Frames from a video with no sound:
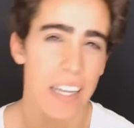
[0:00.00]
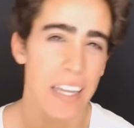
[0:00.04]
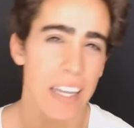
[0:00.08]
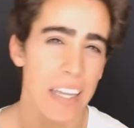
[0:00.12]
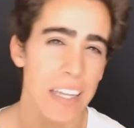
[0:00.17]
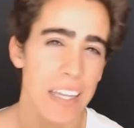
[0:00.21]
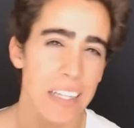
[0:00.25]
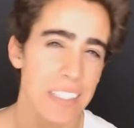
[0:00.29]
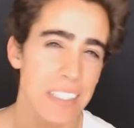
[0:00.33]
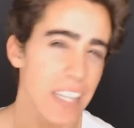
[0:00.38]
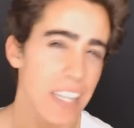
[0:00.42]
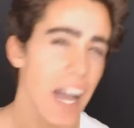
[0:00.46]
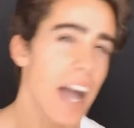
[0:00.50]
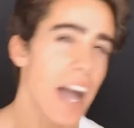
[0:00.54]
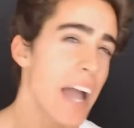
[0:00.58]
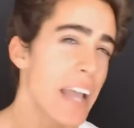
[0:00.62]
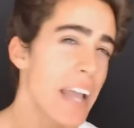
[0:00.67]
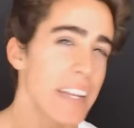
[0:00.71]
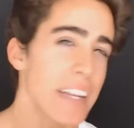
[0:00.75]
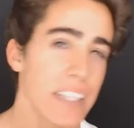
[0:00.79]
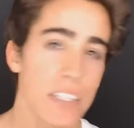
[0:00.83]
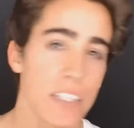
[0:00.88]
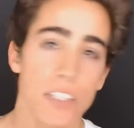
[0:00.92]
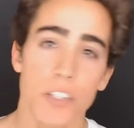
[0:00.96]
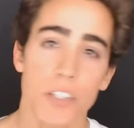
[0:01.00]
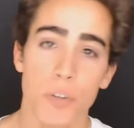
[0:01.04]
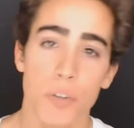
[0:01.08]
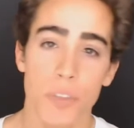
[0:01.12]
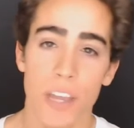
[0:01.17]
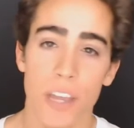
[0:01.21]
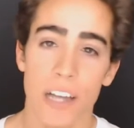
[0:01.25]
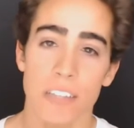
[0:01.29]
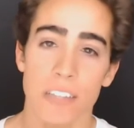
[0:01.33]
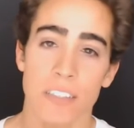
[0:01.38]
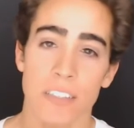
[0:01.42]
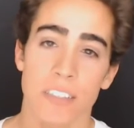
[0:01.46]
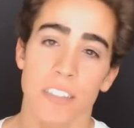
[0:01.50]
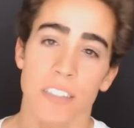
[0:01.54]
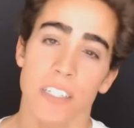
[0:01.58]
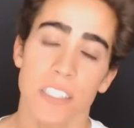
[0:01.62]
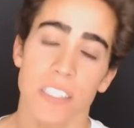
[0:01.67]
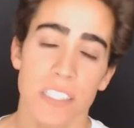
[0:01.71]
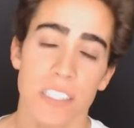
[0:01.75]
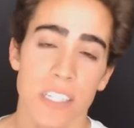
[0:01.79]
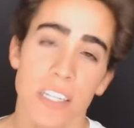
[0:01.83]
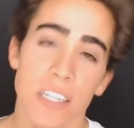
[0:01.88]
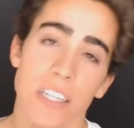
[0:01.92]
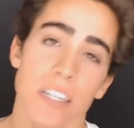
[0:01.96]
He died in
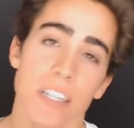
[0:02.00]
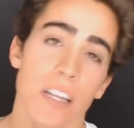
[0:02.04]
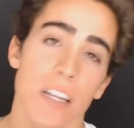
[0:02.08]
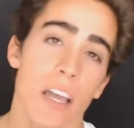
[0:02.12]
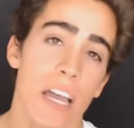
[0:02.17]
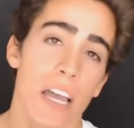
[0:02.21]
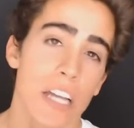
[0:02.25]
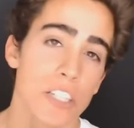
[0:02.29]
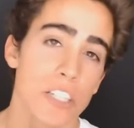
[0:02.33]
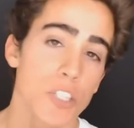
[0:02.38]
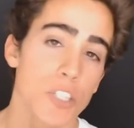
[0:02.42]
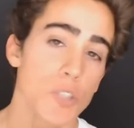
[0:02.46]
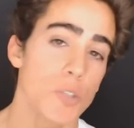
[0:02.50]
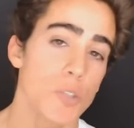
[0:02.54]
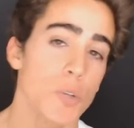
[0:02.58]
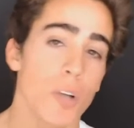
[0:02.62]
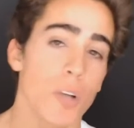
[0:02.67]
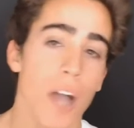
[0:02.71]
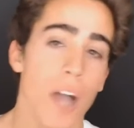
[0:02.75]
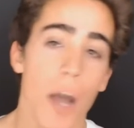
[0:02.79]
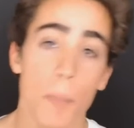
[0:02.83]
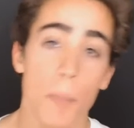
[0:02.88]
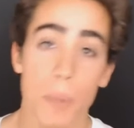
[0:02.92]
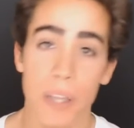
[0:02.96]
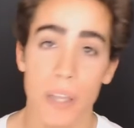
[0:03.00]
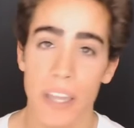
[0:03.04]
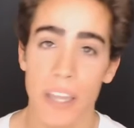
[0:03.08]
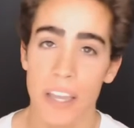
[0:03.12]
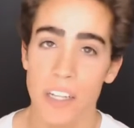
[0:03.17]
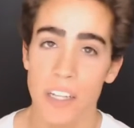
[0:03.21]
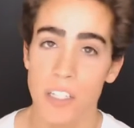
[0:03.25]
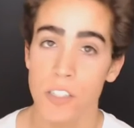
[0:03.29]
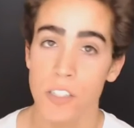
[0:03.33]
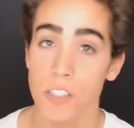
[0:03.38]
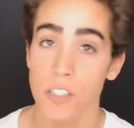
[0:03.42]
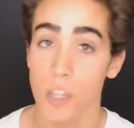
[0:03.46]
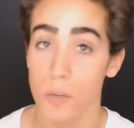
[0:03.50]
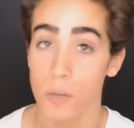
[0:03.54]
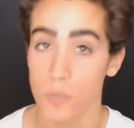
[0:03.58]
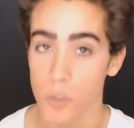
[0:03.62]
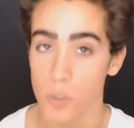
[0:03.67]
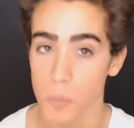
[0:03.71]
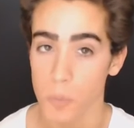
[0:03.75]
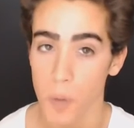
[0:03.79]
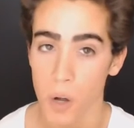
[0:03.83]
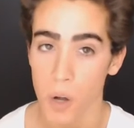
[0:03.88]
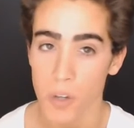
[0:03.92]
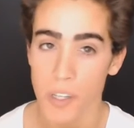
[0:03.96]
2016 due to complications of
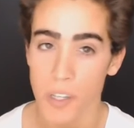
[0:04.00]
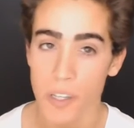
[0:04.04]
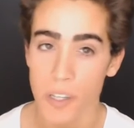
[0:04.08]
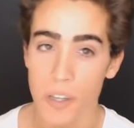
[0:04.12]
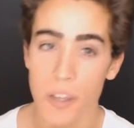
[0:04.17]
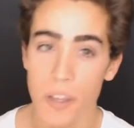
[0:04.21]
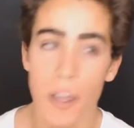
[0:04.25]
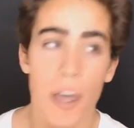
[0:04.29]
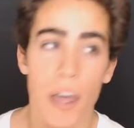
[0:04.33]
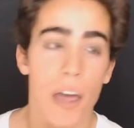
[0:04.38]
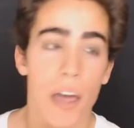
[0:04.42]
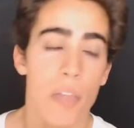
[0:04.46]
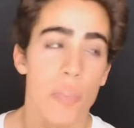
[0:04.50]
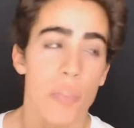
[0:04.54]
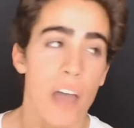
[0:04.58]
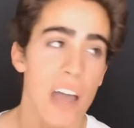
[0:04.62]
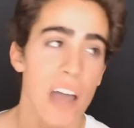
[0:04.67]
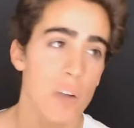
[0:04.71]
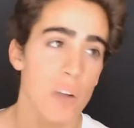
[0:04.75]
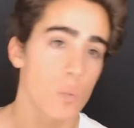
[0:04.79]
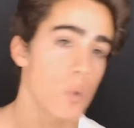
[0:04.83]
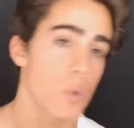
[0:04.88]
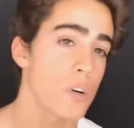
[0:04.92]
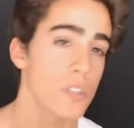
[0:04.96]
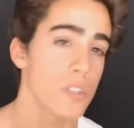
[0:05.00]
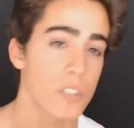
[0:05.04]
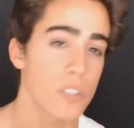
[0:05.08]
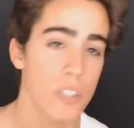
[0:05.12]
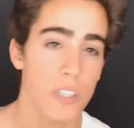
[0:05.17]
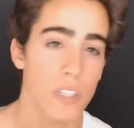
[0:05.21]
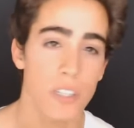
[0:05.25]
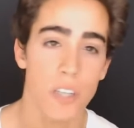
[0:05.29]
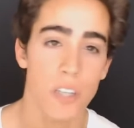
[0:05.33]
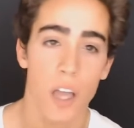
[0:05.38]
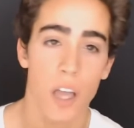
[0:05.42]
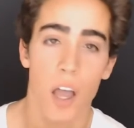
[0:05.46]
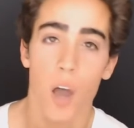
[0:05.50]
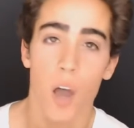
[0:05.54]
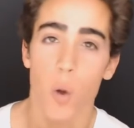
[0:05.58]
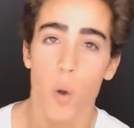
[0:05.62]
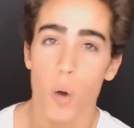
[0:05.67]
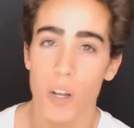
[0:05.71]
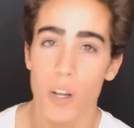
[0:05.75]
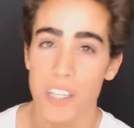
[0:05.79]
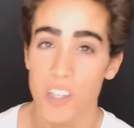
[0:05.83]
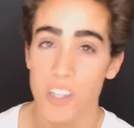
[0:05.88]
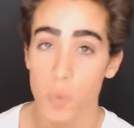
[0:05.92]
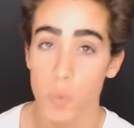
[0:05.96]
pneumonia that worsened
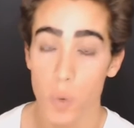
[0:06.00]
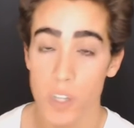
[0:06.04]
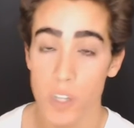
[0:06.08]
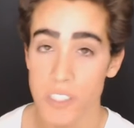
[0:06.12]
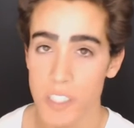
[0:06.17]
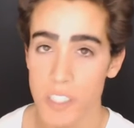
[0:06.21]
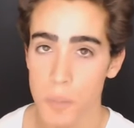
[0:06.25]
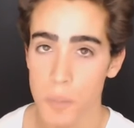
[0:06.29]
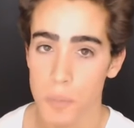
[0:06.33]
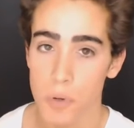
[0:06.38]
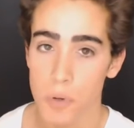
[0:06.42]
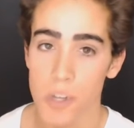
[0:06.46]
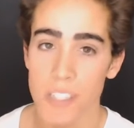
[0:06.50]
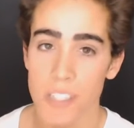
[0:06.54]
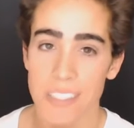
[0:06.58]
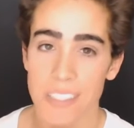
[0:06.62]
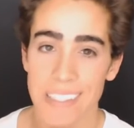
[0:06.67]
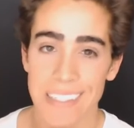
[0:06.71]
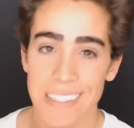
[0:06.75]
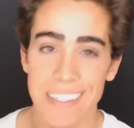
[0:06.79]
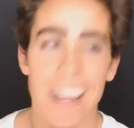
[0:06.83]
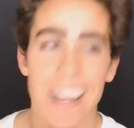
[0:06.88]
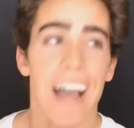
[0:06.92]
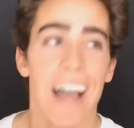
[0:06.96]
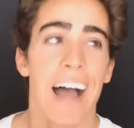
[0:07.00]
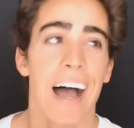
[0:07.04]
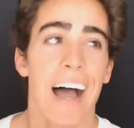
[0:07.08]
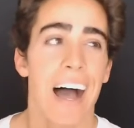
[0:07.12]
while he was in prison